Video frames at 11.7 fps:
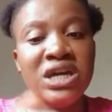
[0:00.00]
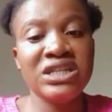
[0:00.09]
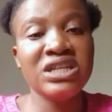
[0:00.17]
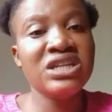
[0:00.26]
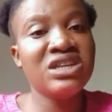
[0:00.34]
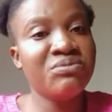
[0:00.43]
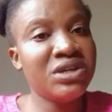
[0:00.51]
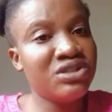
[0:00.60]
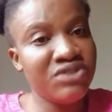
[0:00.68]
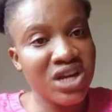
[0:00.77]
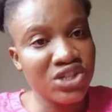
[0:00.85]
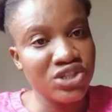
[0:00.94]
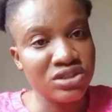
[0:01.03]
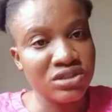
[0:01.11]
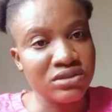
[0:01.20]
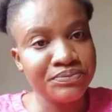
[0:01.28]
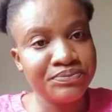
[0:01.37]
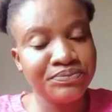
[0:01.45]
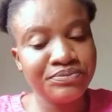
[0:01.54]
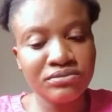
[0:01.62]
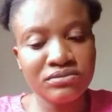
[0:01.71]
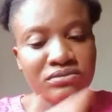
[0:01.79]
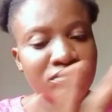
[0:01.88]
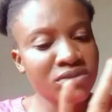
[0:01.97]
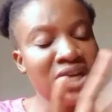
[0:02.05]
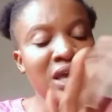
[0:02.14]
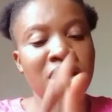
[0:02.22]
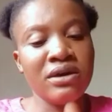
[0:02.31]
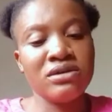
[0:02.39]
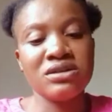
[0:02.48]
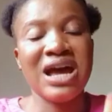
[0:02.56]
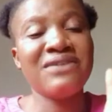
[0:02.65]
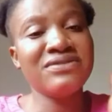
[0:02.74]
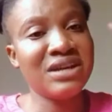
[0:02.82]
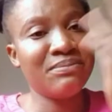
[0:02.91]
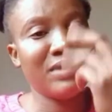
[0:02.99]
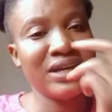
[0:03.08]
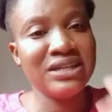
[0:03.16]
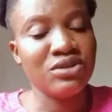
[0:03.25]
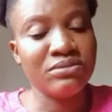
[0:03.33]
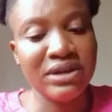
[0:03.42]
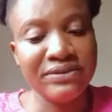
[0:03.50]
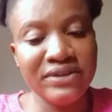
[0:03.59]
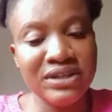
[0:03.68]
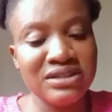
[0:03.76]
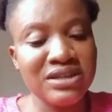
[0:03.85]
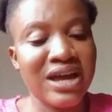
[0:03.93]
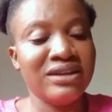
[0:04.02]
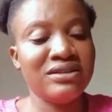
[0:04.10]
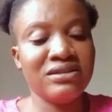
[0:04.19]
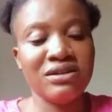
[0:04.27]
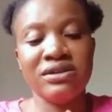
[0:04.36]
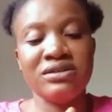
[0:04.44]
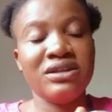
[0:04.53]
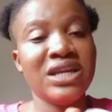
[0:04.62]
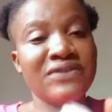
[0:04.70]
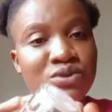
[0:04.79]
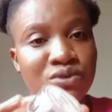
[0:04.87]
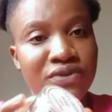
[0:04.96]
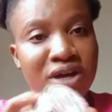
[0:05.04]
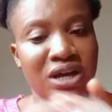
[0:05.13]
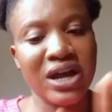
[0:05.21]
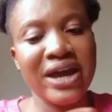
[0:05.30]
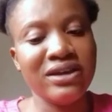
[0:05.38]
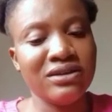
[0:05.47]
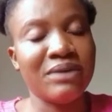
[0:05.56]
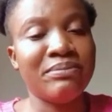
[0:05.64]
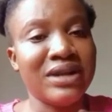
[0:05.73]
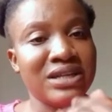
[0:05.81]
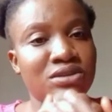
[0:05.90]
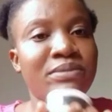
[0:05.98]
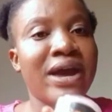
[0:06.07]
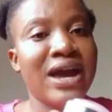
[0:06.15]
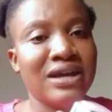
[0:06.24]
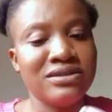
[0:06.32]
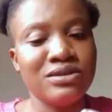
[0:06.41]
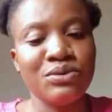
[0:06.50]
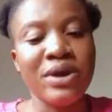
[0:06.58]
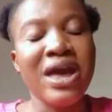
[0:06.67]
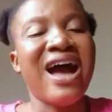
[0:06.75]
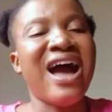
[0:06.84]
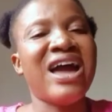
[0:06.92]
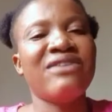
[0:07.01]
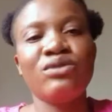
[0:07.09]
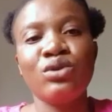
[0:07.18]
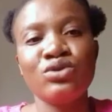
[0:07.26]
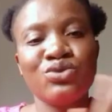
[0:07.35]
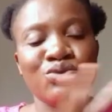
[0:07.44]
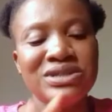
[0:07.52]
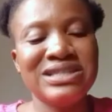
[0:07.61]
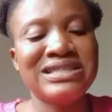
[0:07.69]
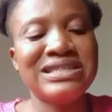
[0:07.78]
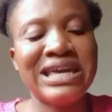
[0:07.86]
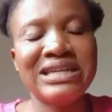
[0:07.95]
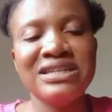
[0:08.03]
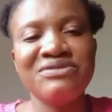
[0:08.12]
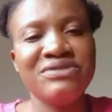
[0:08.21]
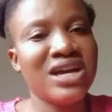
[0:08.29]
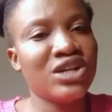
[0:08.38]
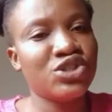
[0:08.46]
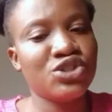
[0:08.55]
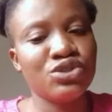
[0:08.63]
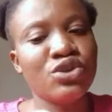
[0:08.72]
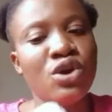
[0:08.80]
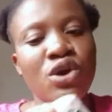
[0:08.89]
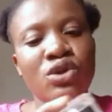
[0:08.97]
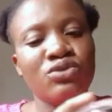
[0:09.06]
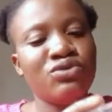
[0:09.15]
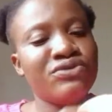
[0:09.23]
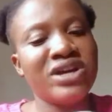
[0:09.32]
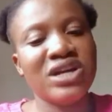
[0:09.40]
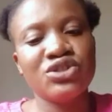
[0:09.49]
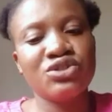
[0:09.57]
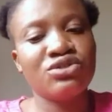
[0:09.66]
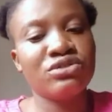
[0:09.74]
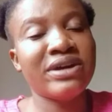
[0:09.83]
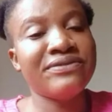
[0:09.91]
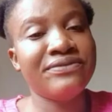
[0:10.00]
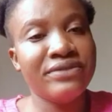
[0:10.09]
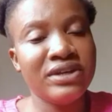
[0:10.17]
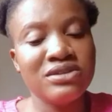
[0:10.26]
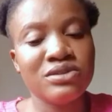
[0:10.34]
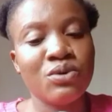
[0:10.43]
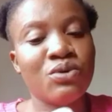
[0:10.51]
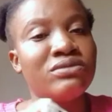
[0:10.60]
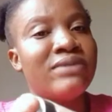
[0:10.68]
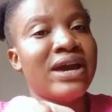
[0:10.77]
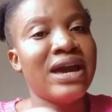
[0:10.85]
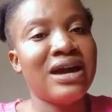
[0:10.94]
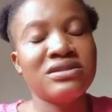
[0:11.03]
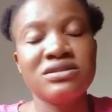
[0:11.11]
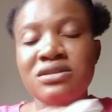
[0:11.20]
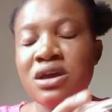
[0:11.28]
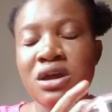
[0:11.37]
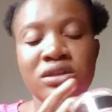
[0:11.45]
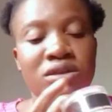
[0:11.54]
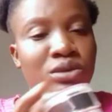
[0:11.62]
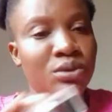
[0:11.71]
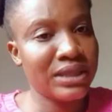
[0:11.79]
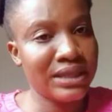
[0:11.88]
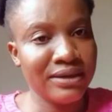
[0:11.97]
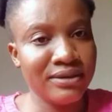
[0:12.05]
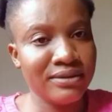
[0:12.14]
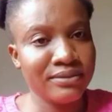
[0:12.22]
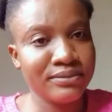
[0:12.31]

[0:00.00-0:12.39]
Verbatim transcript: It didn't give me any reaction because after applying it on my face i uh, the leftover i apply it on my hands so i have not noticed any reaction no reaction on my face or on my hands nothing